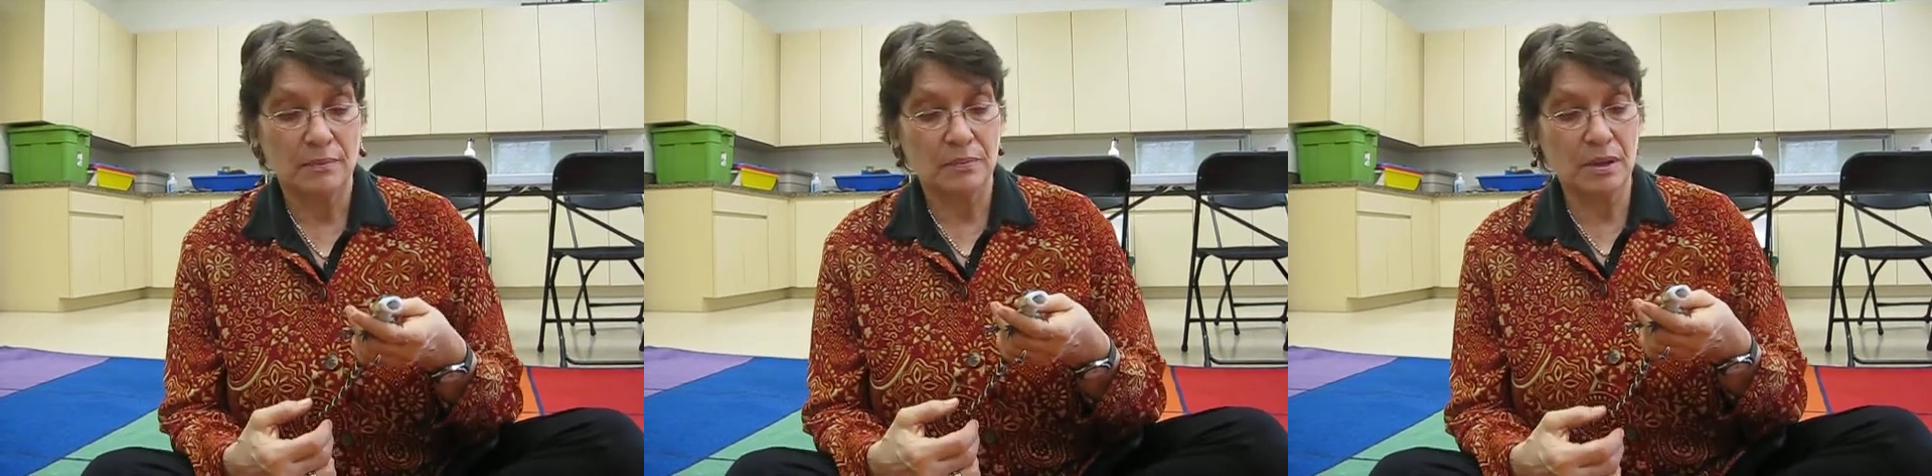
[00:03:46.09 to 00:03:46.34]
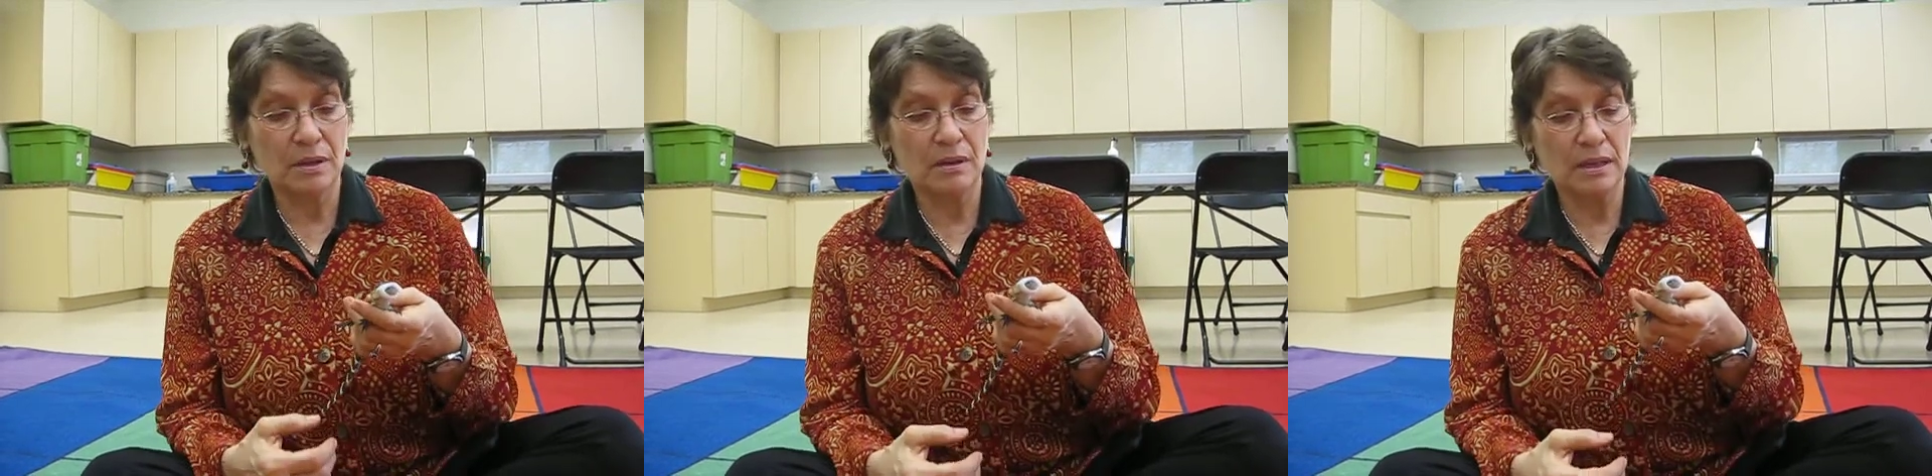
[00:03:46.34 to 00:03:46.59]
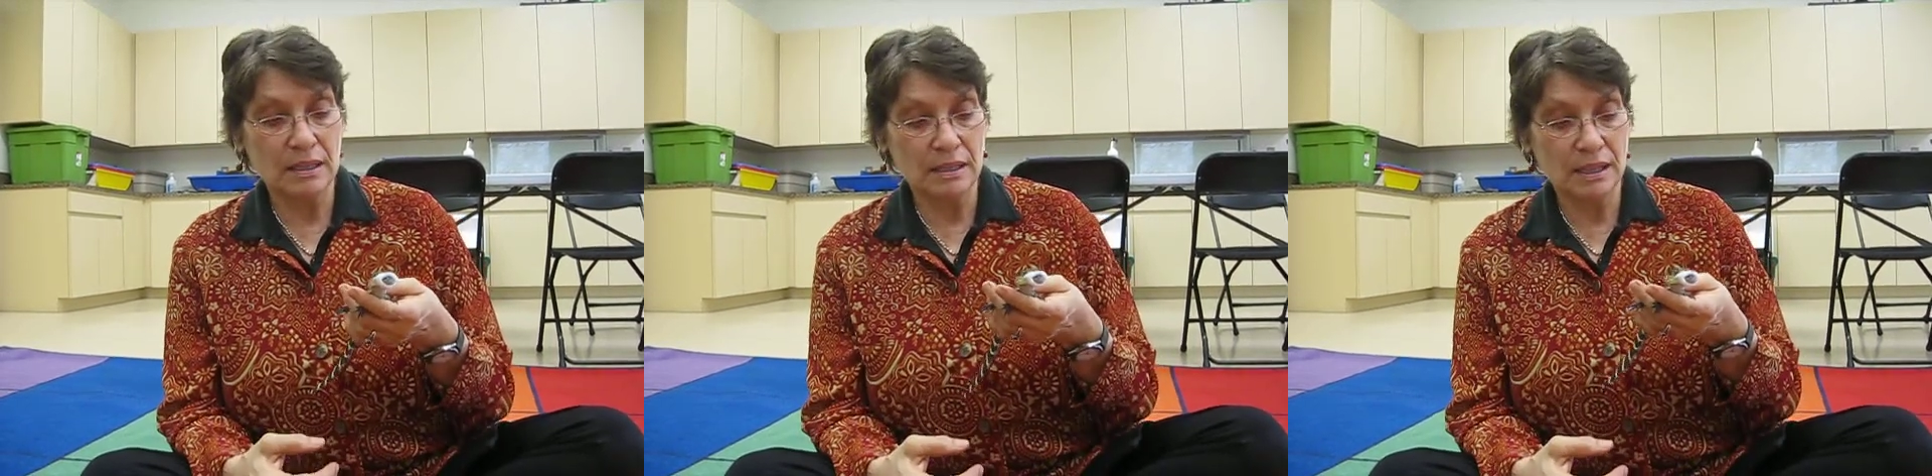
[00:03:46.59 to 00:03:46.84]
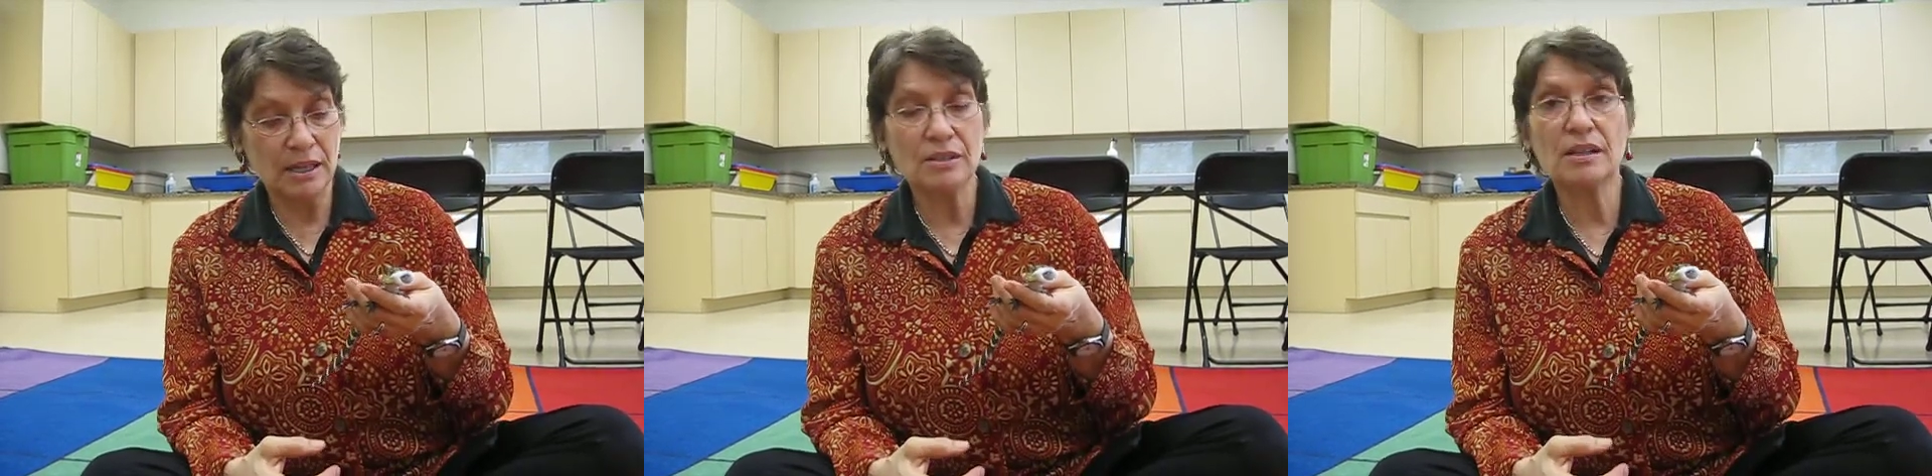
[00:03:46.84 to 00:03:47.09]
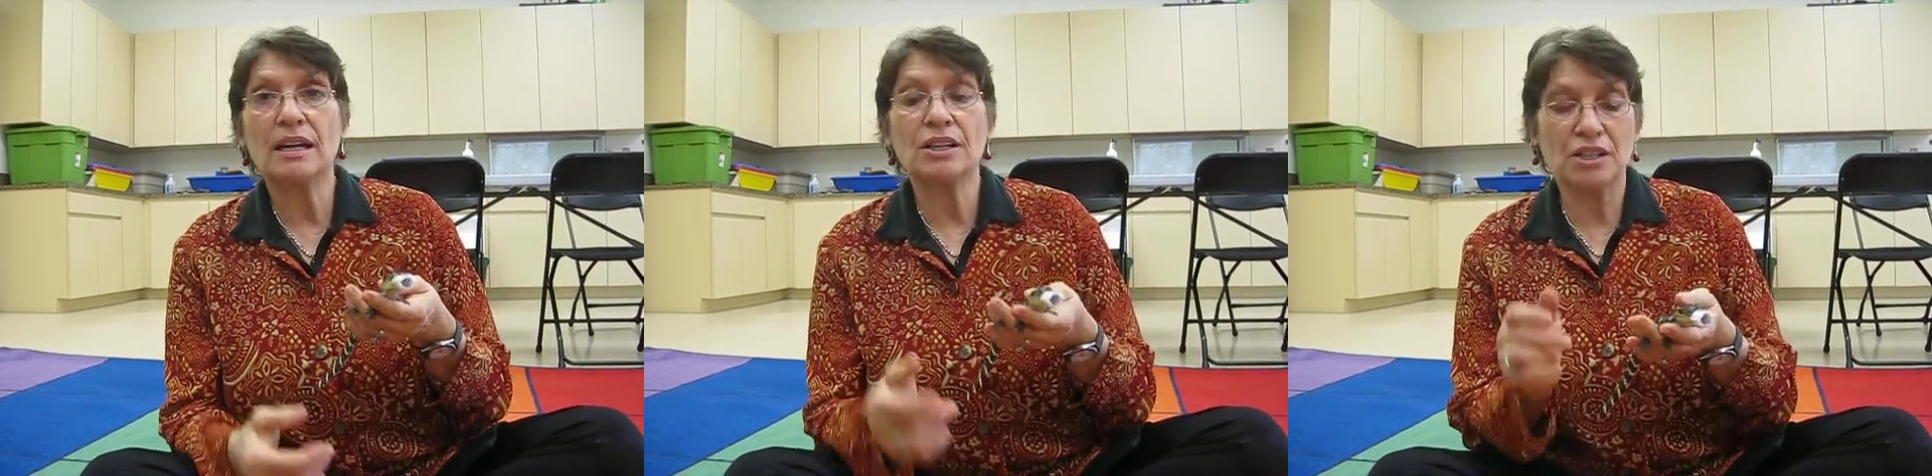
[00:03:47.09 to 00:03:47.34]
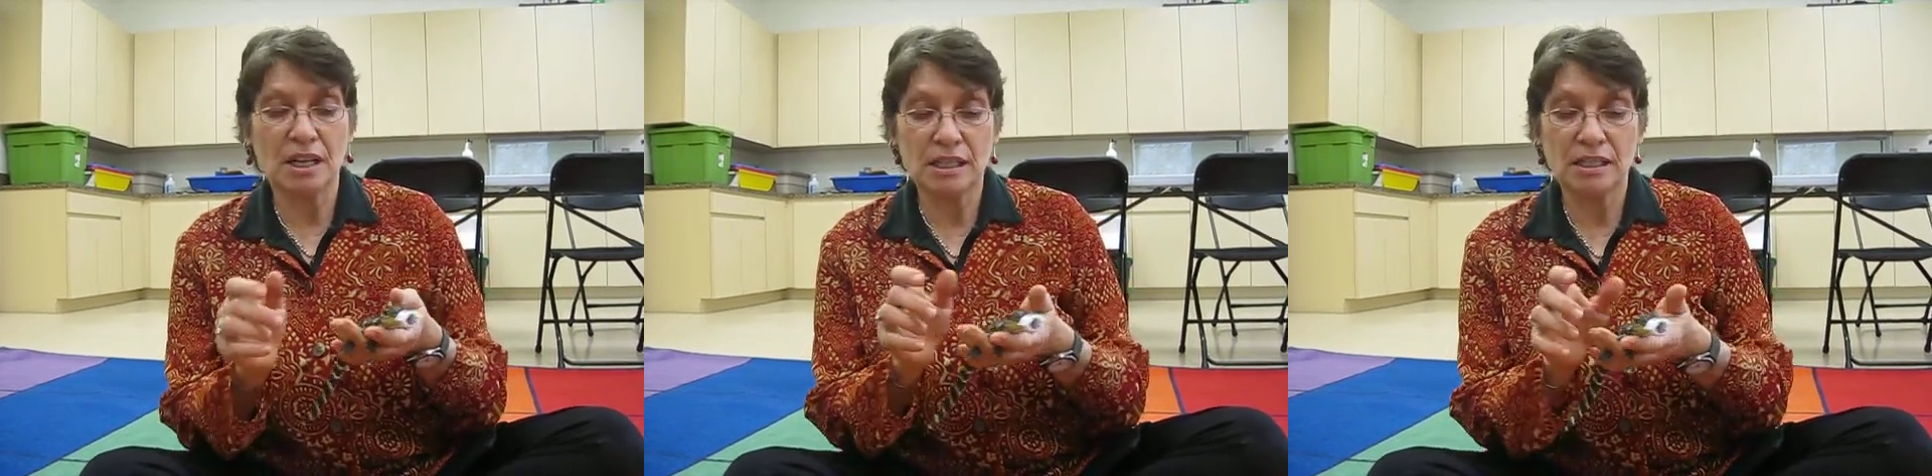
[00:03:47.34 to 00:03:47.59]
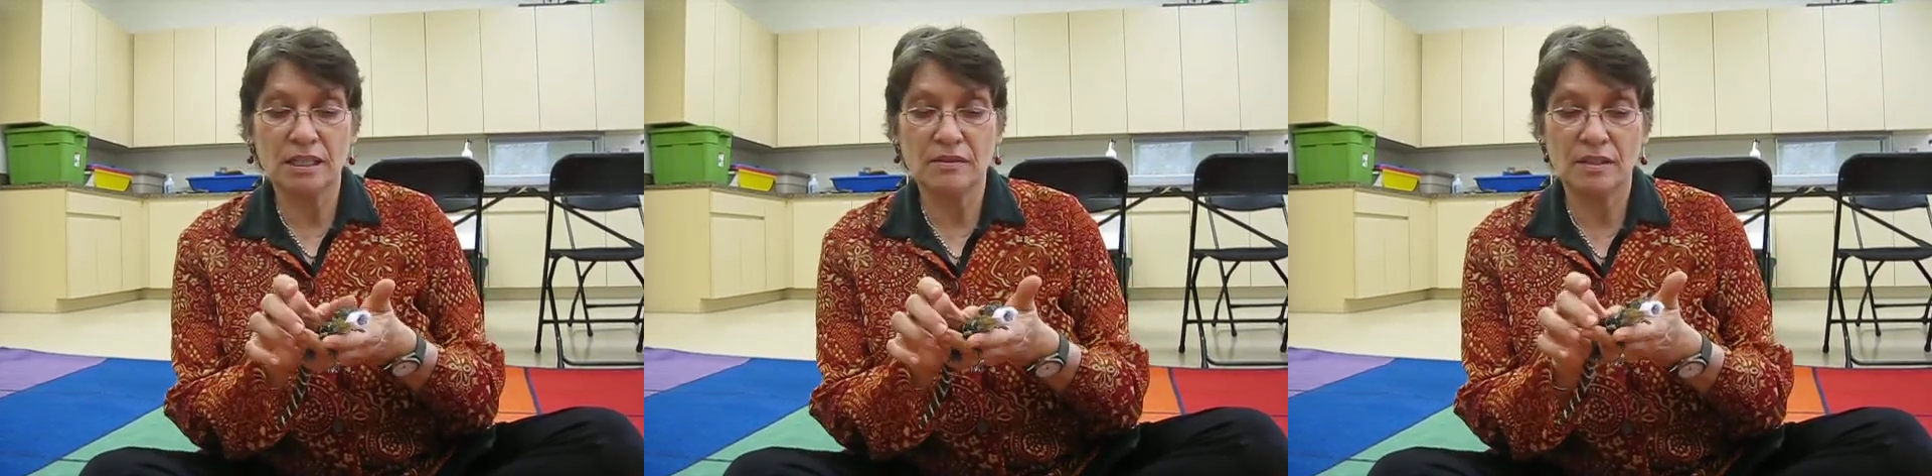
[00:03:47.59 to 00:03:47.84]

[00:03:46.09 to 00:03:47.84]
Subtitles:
because their digestive